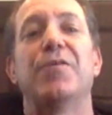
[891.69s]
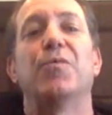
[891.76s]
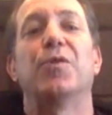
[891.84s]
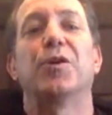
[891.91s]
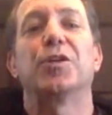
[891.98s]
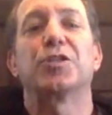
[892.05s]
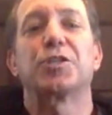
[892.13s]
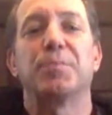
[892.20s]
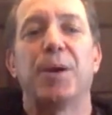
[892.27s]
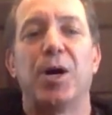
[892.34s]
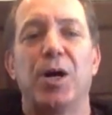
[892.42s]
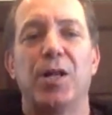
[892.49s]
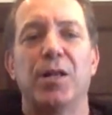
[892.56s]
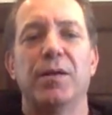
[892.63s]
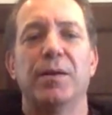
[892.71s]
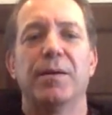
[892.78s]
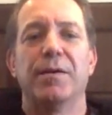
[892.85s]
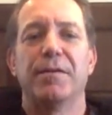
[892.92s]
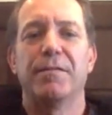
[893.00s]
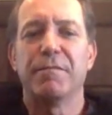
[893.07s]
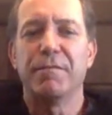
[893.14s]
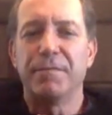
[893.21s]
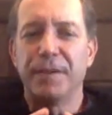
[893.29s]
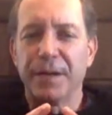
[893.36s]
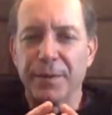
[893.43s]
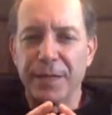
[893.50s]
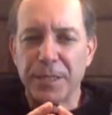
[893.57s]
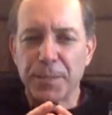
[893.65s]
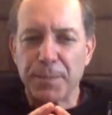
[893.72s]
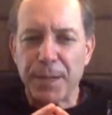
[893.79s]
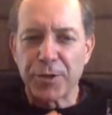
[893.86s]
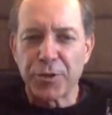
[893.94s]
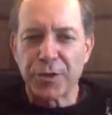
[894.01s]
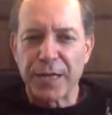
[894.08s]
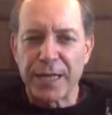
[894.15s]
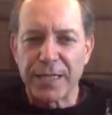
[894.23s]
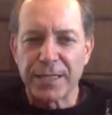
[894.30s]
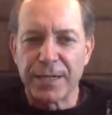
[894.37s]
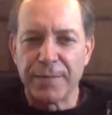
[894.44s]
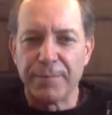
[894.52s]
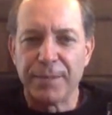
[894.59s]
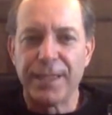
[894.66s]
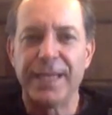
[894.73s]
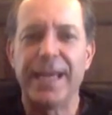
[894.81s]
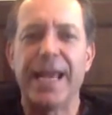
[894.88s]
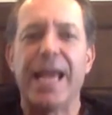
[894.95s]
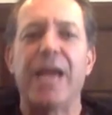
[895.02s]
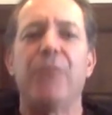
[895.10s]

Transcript: we're a small, very specialized company,